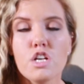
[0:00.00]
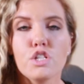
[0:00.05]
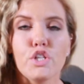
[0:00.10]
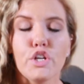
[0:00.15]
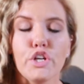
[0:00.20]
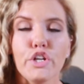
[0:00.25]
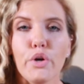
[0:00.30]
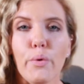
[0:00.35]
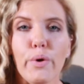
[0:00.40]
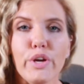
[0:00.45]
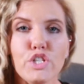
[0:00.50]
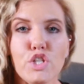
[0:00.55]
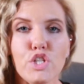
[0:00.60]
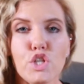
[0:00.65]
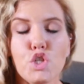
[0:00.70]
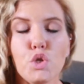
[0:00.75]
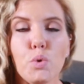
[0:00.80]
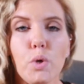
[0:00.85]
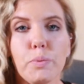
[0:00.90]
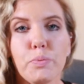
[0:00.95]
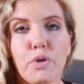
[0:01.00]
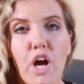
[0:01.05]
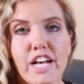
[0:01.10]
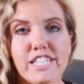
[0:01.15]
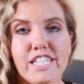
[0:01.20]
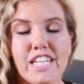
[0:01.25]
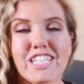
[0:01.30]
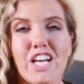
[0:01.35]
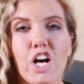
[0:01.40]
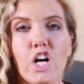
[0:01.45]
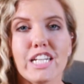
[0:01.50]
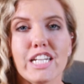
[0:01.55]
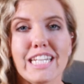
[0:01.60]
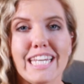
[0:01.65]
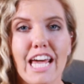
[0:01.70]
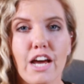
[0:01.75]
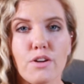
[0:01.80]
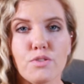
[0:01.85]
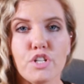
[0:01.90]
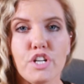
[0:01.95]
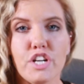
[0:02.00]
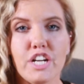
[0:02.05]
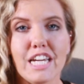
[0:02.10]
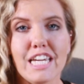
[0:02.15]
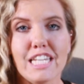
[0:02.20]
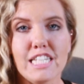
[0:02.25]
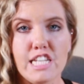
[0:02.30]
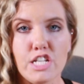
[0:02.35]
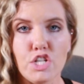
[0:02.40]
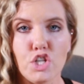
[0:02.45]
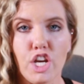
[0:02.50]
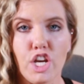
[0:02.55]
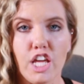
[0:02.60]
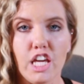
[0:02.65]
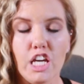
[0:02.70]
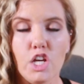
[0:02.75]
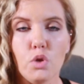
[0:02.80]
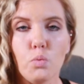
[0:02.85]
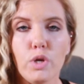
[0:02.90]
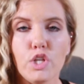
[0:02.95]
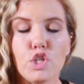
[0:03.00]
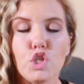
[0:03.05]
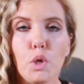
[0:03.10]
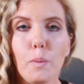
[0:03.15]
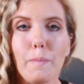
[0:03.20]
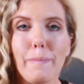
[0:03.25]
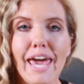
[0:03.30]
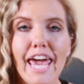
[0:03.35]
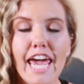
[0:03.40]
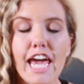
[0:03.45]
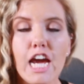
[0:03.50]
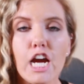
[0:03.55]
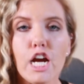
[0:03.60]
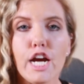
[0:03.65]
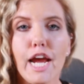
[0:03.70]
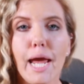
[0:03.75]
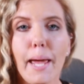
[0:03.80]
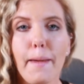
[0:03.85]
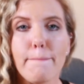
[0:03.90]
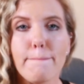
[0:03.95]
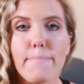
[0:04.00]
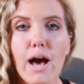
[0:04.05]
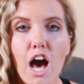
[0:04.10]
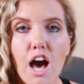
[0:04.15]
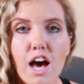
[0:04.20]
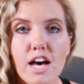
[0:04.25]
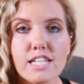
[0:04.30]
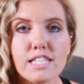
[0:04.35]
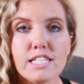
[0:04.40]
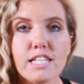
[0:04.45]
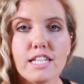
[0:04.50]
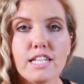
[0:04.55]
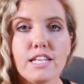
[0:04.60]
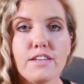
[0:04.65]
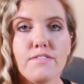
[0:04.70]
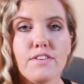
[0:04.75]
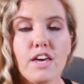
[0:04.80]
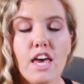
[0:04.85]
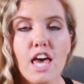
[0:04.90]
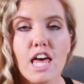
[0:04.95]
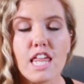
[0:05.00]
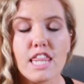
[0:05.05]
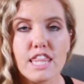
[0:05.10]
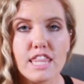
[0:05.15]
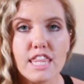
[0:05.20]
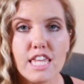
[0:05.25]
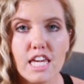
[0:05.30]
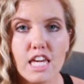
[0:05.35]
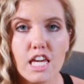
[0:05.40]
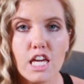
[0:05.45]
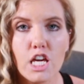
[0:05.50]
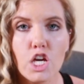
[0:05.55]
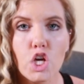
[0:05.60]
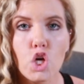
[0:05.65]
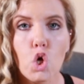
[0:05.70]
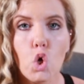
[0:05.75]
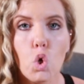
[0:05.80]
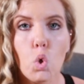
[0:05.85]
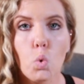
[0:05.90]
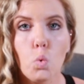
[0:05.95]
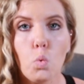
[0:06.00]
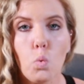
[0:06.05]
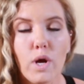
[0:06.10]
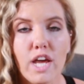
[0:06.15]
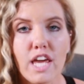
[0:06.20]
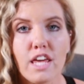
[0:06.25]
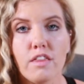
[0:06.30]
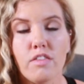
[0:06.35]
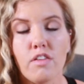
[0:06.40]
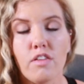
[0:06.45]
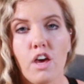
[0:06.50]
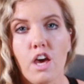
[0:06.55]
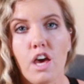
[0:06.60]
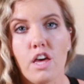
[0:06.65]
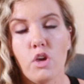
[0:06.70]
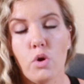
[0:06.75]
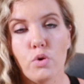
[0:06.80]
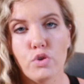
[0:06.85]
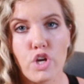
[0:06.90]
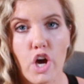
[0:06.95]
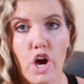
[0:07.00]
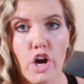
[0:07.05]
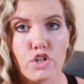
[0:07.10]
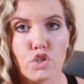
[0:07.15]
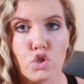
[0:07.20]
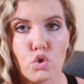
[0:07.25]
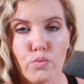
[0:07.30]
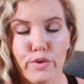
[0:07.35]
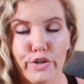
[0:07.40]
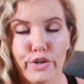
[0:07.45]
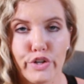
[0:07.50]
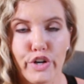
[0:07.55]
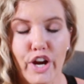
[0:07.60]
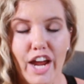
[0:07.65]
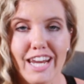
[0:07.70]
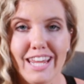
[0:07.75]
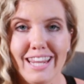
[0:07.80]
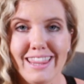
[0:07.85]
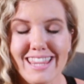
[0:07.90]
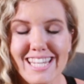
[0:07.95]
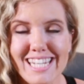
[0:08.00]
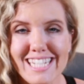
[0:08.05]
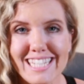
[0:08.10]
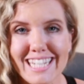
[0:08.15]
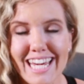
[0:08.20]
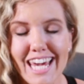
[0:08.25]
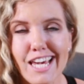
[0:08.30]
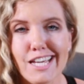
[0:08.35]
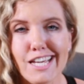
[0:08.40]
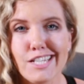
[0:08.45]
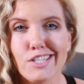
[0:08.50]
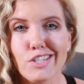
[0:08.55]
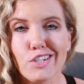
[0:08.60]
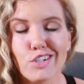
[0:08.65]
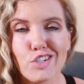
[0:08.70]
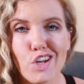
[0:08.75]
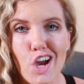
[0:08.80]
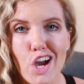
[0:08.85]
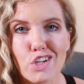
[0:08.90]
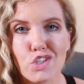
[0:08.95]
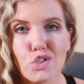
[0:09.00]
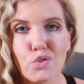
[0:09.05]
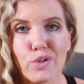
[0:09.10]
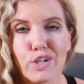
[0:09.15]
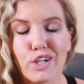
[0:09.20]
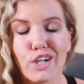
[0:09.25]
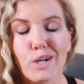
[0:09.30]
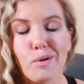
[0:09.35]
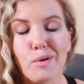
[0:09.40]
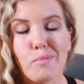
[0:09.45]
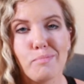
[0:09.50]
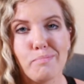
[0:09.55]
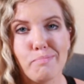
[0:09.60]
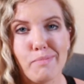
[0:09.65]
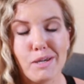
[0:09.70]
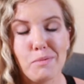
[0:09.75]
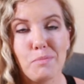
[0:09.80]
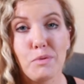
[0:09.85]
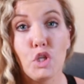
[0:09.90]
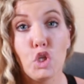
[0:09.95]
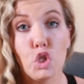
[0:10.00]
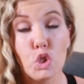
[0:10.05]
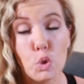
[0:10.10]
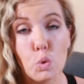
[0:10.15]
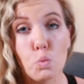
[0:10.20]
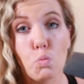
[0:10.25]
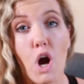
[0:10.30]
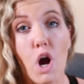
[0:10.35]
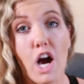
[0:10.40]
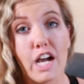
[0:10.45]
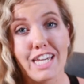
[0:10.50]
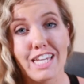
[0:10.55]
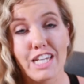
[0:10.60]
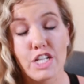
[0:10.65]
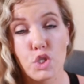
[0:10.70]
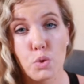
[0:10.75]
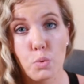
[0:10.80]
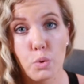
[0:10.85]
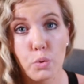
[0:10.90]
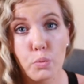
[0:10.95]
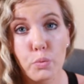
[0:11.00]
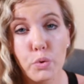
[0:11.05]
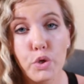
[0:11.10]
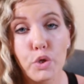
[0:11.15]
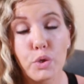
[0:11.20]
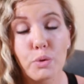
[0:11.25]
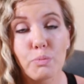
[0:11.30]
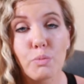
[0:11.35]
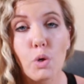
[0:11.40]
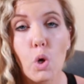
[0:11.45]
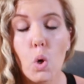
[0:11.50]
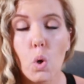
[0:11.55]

So you're going to do a process called counter conditioning, in which you pair a positive thing with your dog's trigger. And in this case, your dog's trigger might be you walking into a room,